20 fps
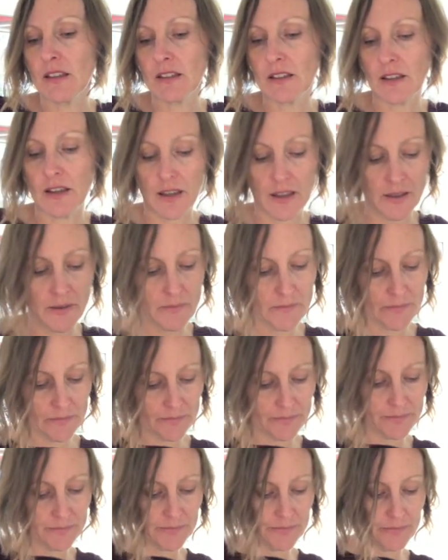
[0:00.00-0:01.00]
Okay,
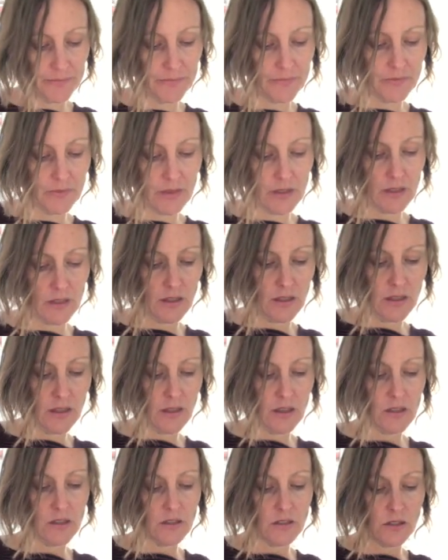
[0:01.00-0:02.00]

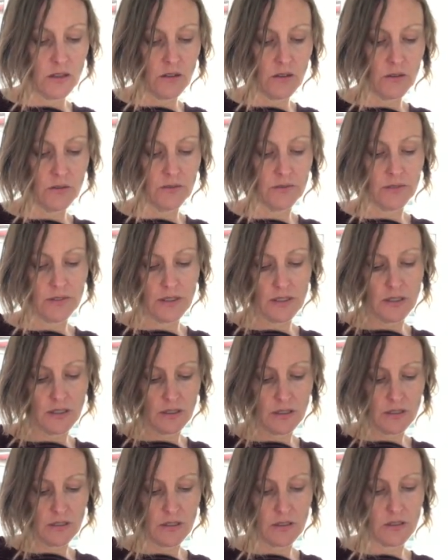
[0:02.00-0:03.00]
so
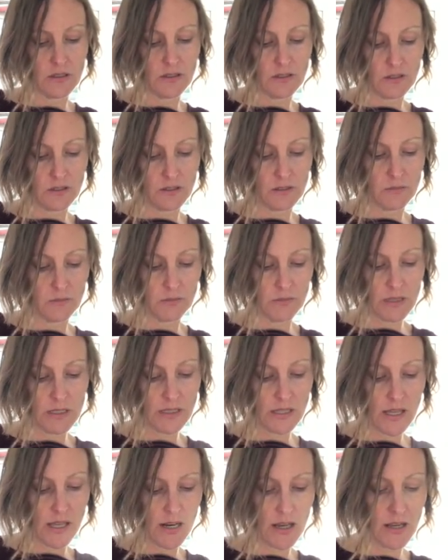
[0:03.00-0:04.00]
mix
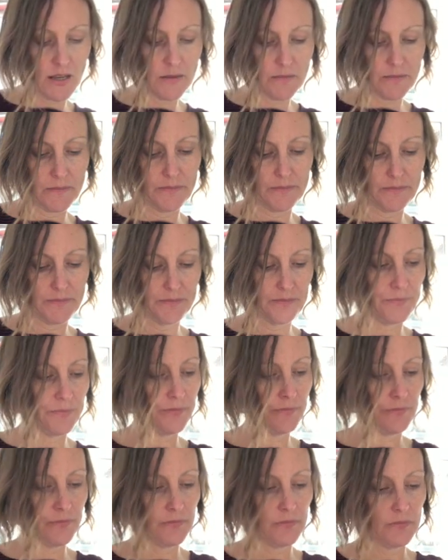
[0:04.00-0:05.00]
that up.
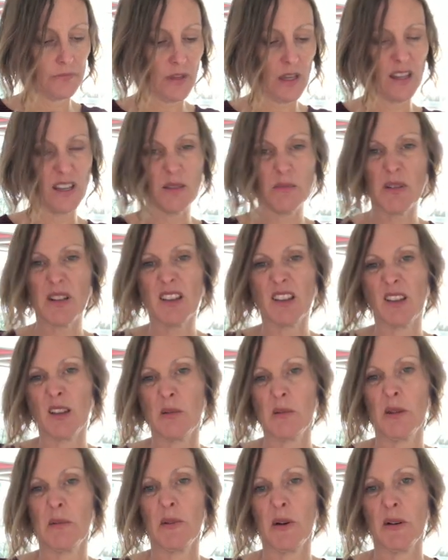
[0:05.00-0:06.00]
I'm gonna put a little
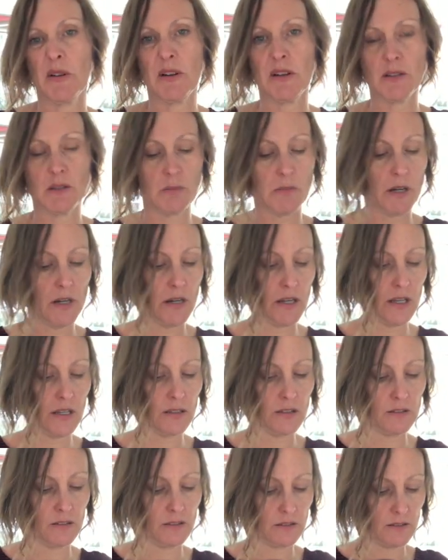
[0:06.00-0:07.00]
bit more rosemary.
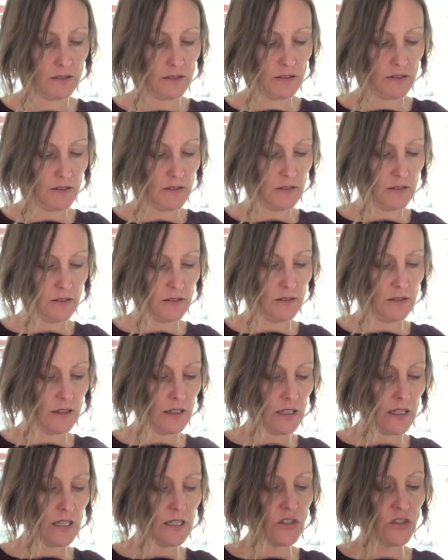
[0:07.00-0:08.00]

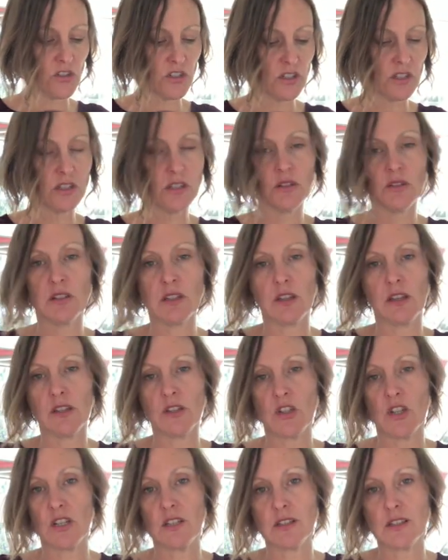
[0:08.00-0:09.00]
It's just so
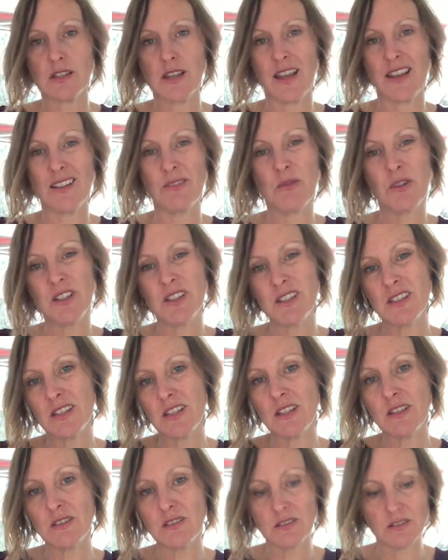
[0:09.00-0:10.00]
delicious. And once
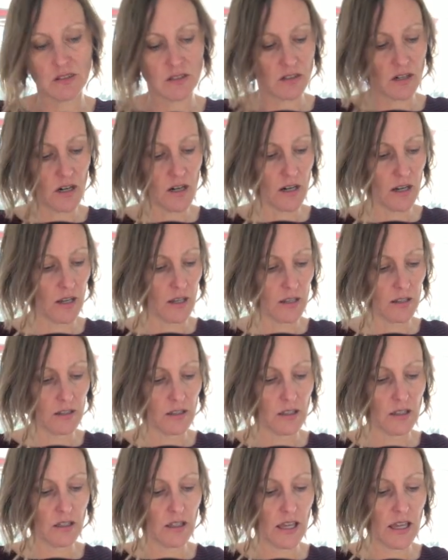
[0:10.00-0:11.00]
you start it,
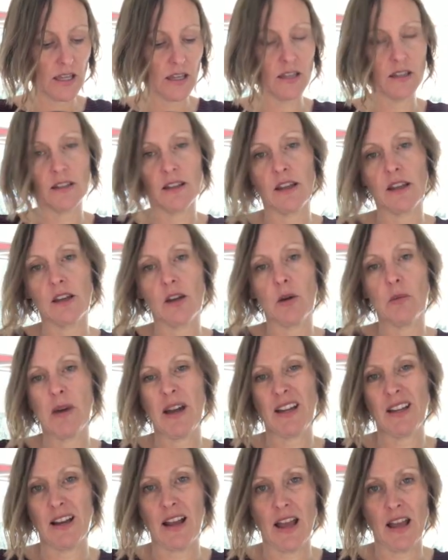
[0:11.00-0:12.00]
you can't like go
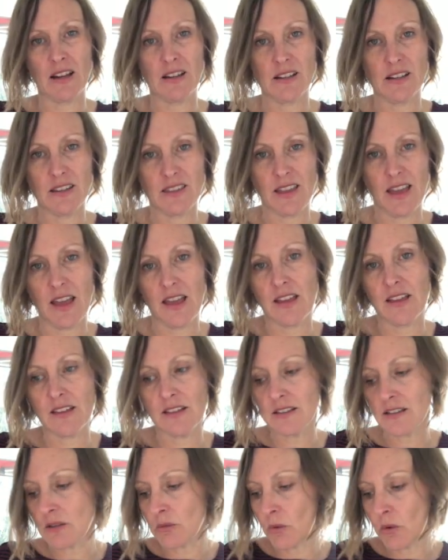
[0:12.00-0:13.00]
back and add it at the
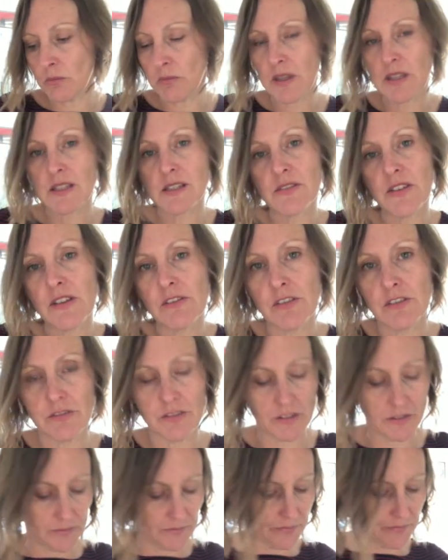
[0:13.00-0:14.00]
end. It won't be as
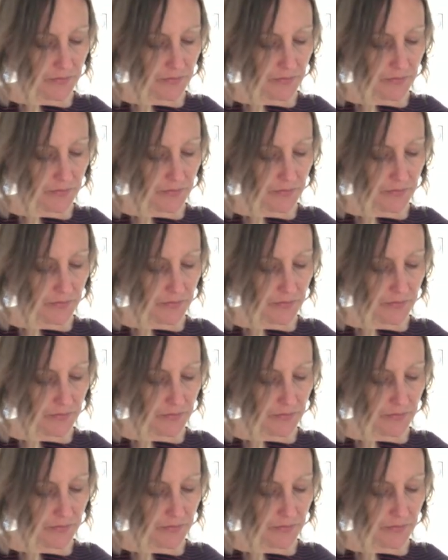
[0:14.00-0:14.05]
flavorful.